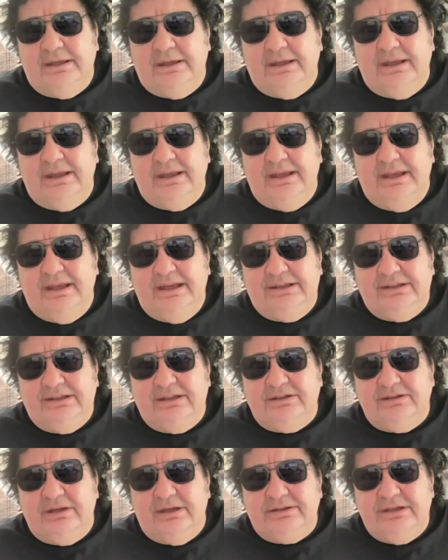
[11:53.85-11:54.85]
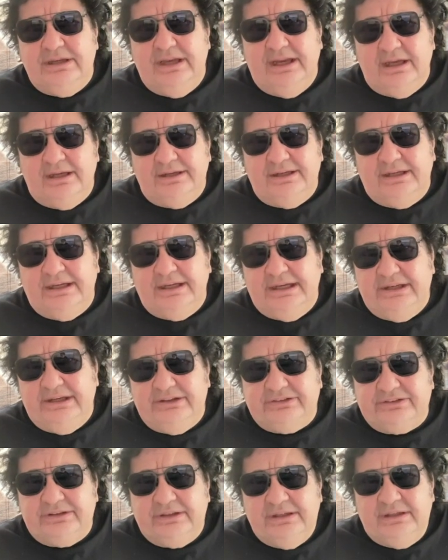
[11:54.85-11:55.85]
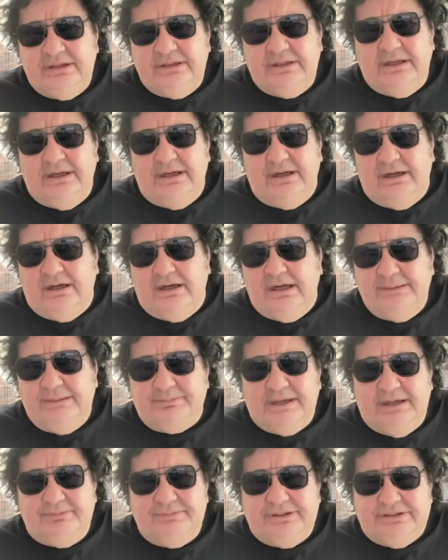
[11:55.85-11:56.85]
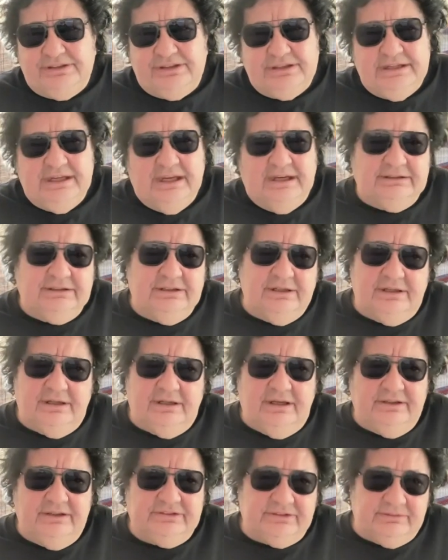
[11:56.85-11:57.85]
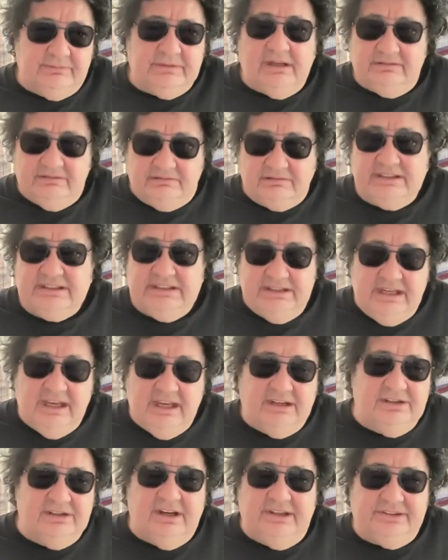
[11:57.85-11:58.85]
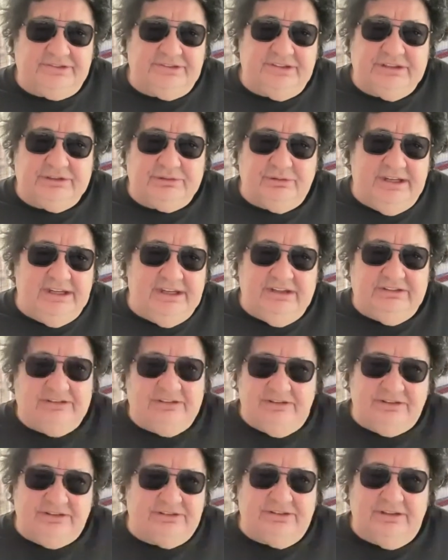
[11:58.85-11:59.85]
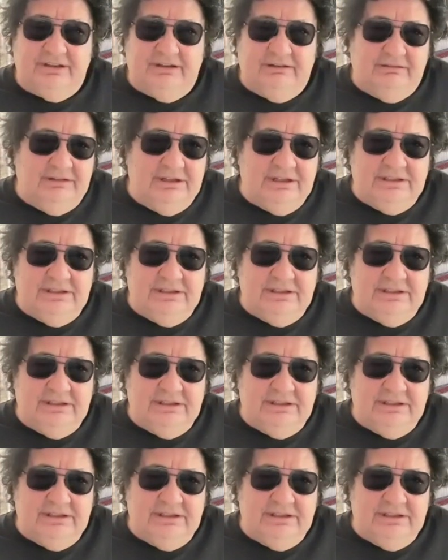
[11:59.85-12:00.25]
and nowadays I bump into young guys, like young guys in their 20s, who just go,